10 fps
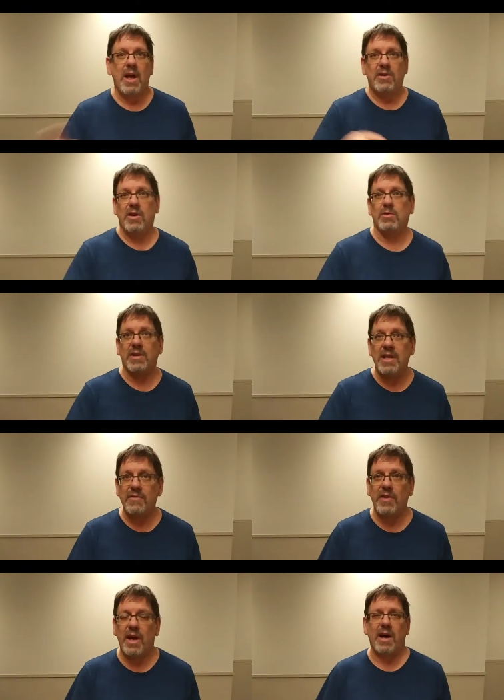don't
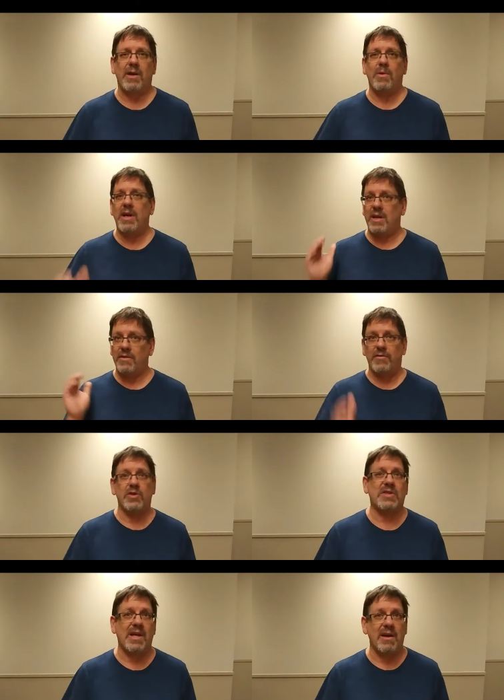leave the highway, and if you
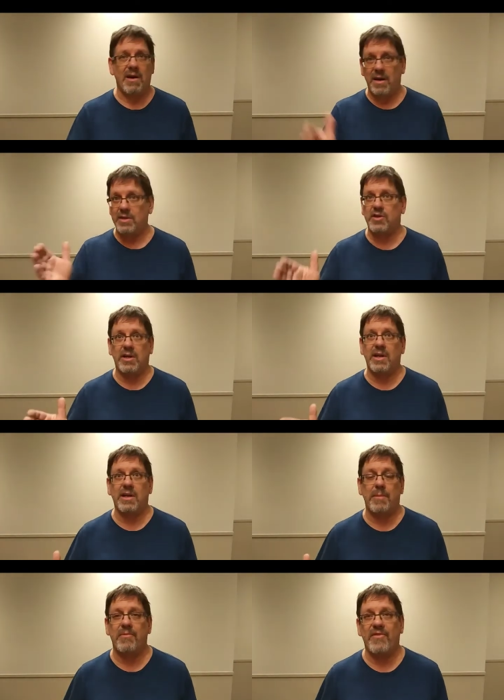stay on it, you're going to
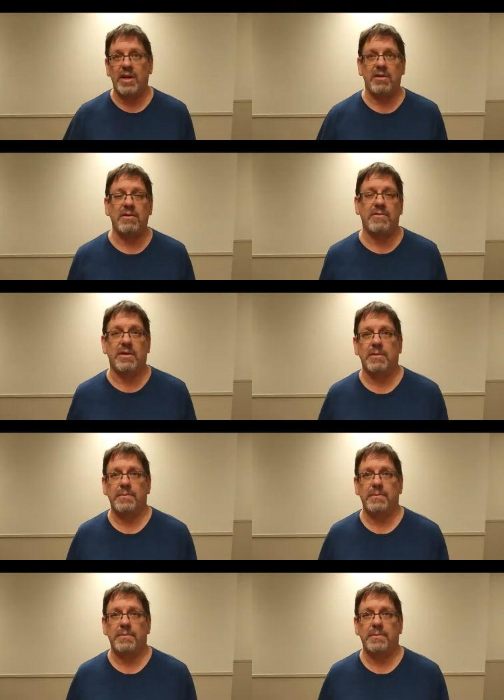end up in Vancouver